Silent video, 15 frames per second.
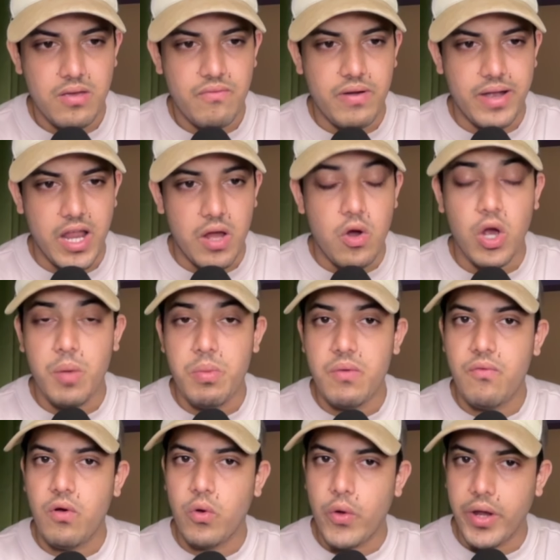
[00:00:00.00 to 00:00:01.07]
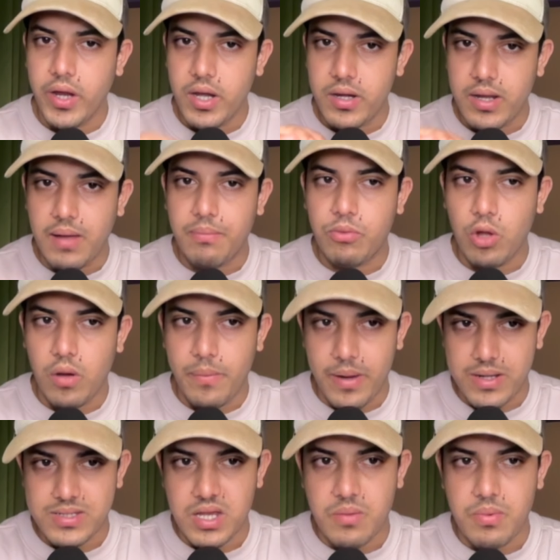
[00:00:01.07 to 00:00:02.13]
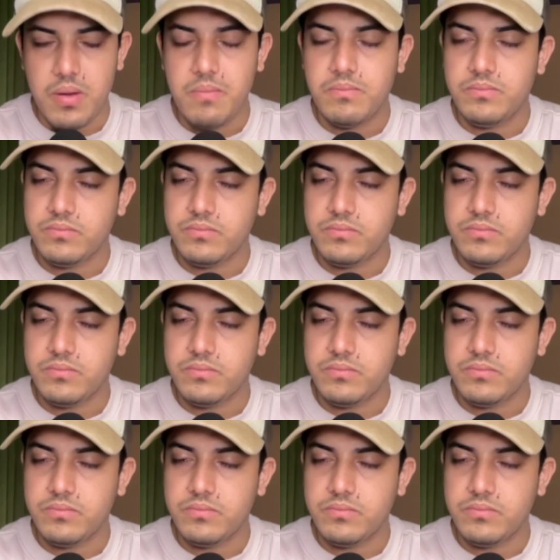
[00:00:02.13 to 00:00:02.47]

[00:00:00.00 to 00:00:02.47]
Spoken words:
But okay, before going in depth of XRP,